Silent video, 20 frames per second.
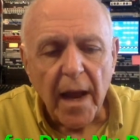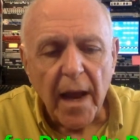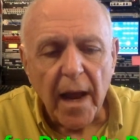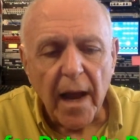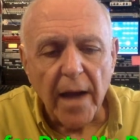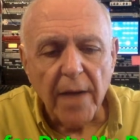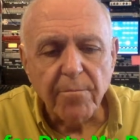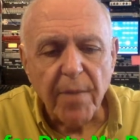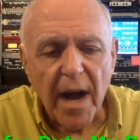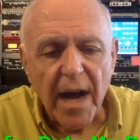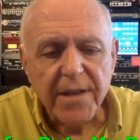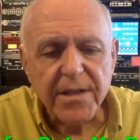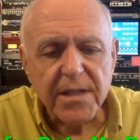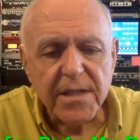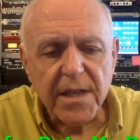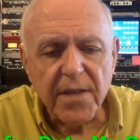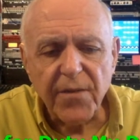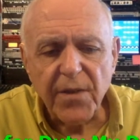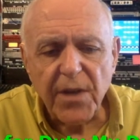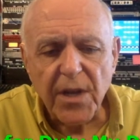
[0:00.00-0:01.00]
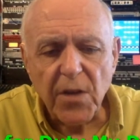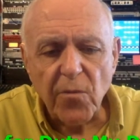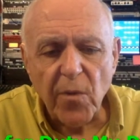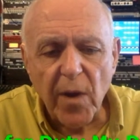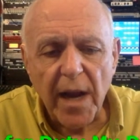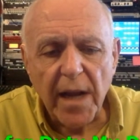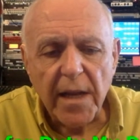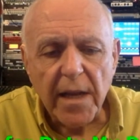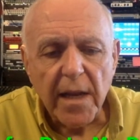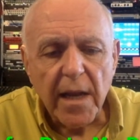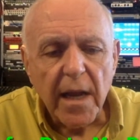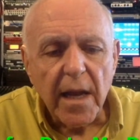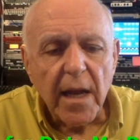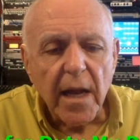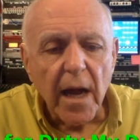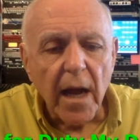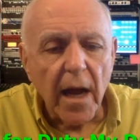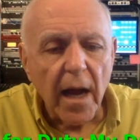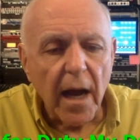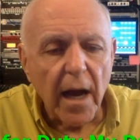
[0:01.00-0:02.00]
Positivity rate,
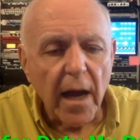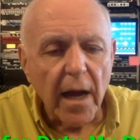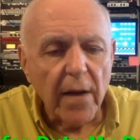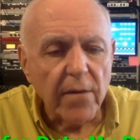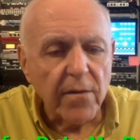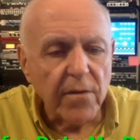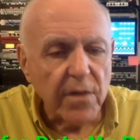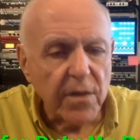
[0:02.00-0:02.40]
the